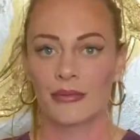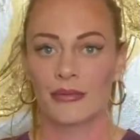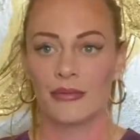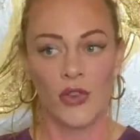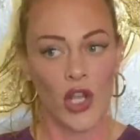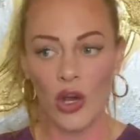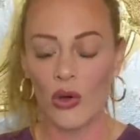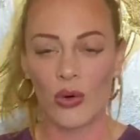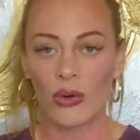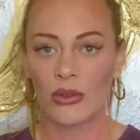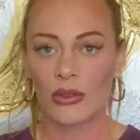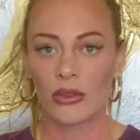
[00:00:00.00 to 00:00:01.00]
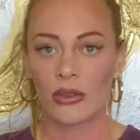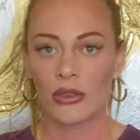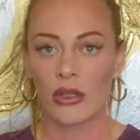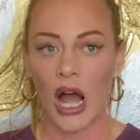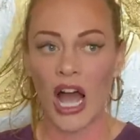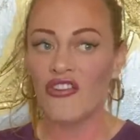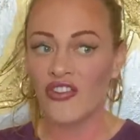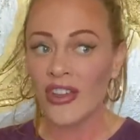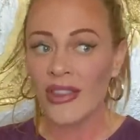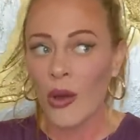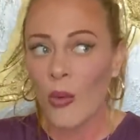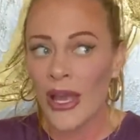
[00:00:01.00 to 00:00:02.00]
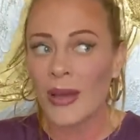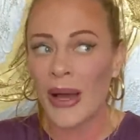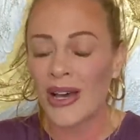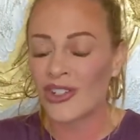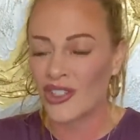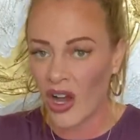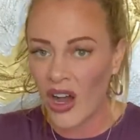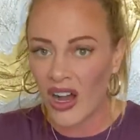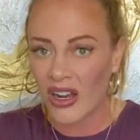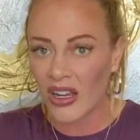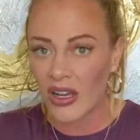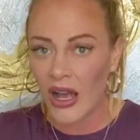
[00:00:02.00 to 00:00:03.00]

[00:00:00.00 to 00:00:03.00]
No. I feel that way about a dog.